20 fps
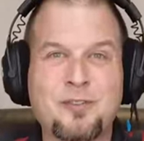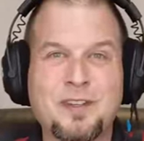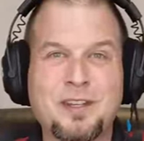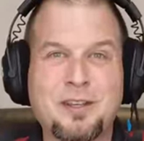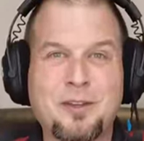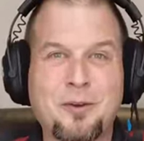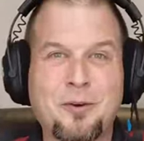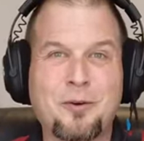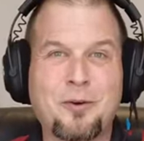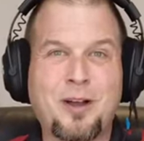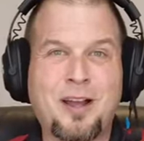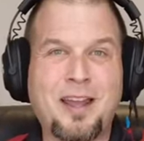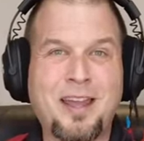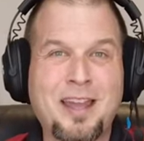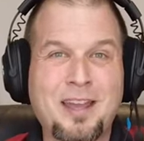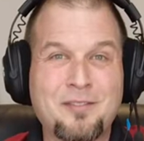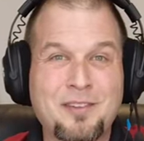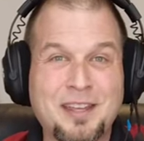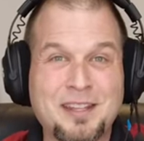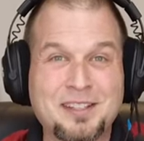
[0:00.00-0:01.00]
video, I
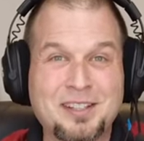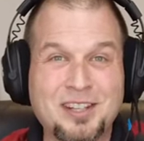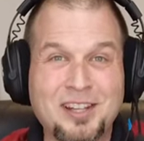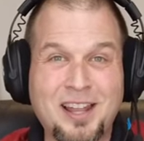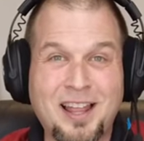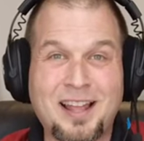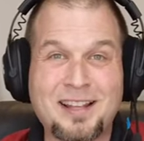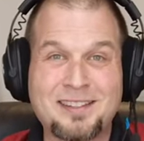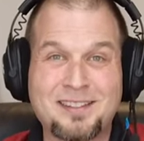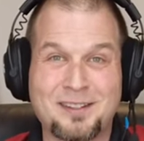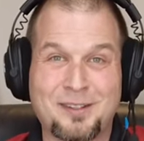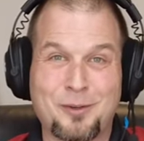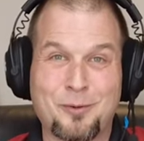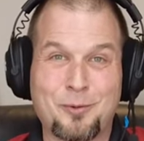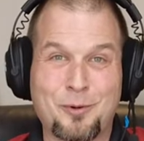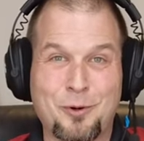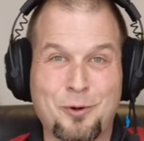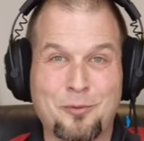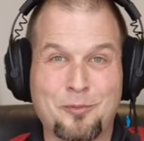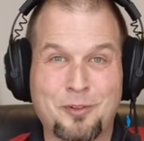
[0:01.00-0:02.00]
have a lot to
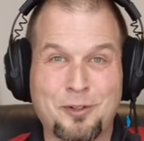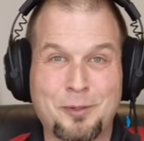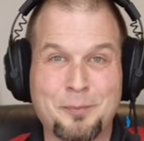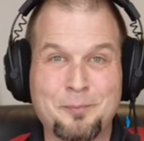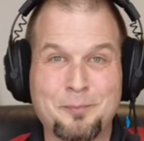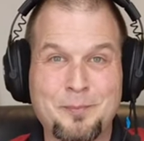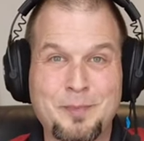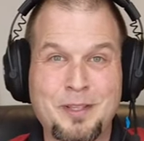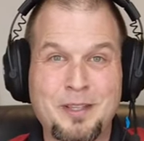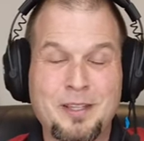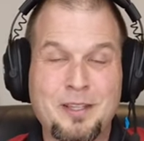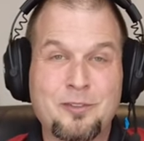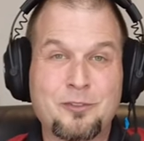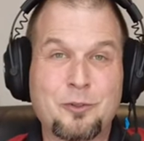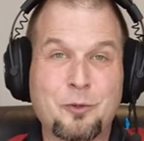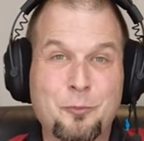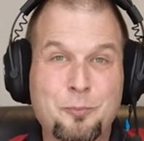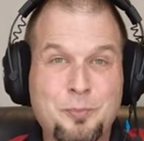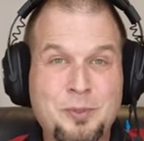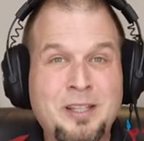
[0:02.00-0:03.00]
go over,
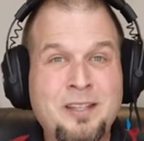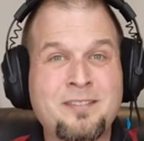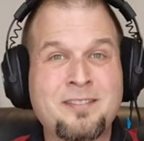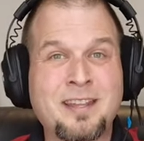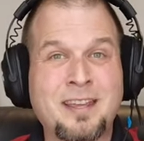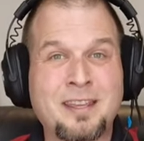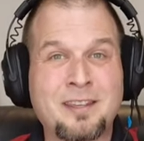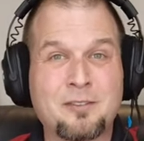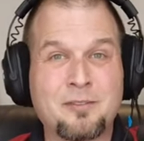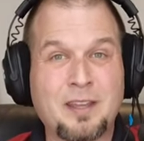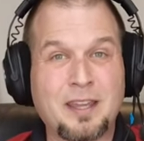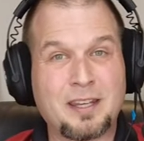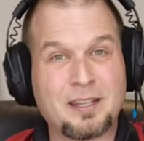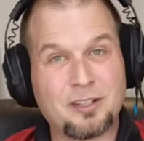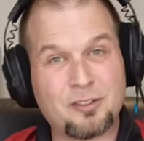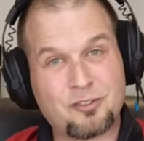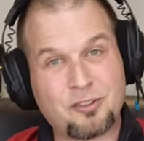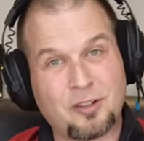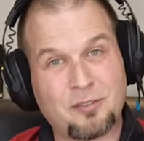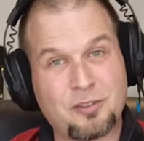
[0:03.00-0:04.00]
so please take
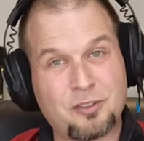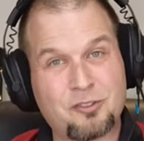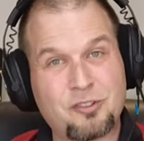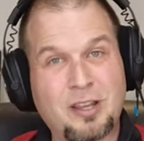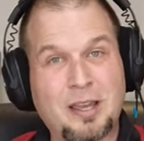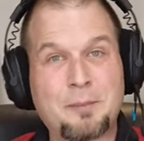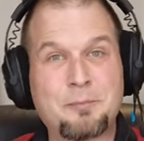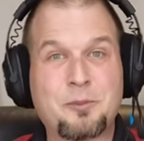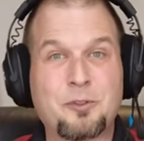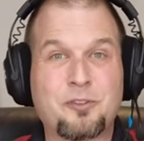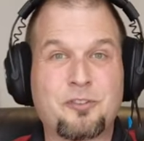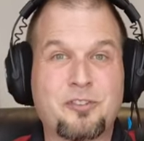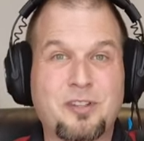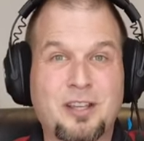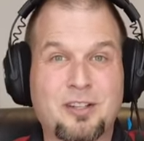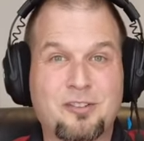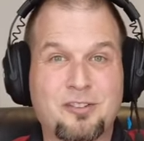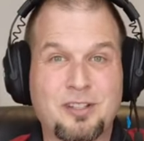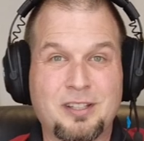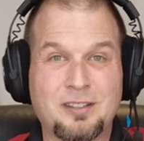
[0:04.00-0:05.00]
advantage of the chapter
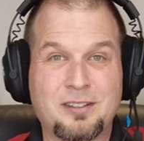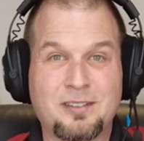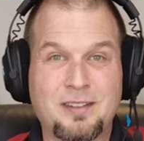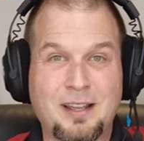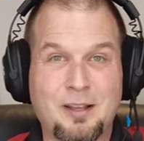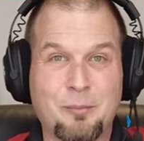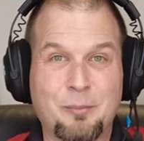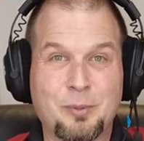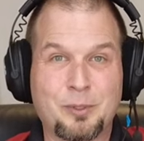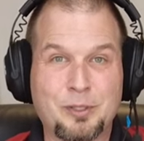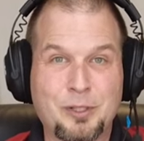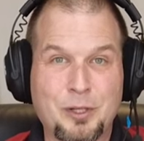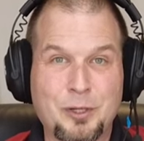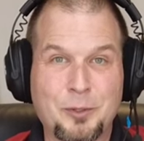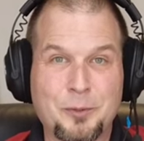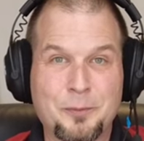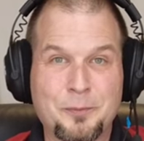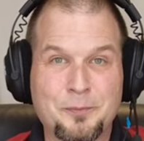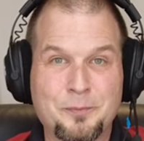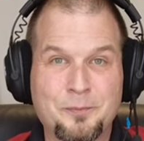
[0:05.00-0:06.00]
section down
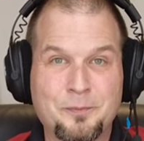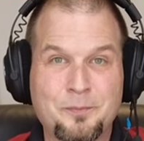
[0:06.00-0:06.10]
below.